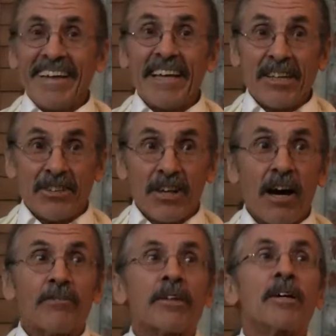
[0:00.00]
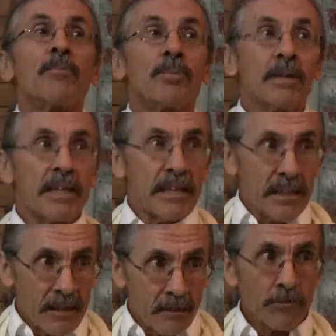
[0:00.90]
It's of a
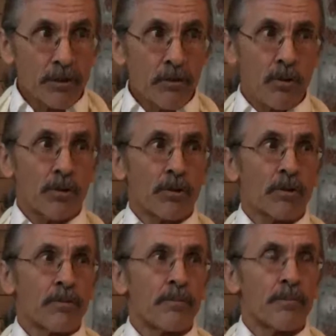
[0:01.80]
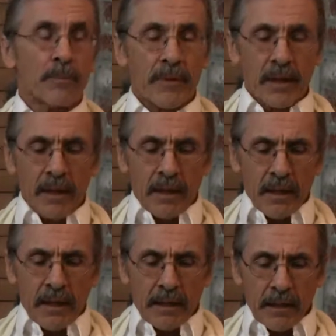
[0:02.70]
complete different order.
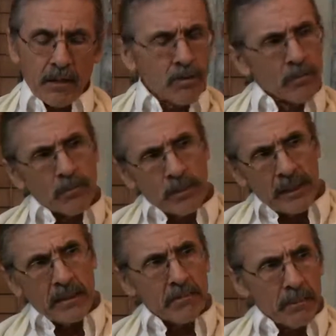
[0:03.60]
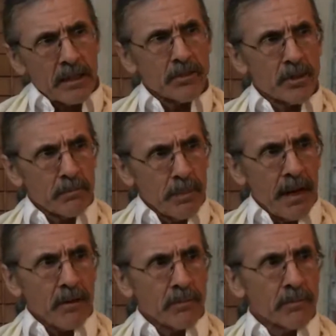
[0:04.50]
And I don't read much
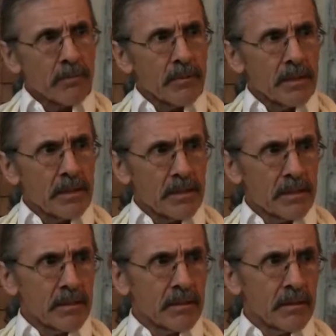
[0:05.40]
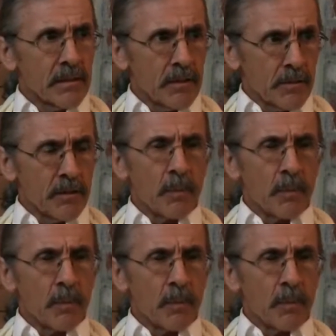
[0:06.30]
about this here in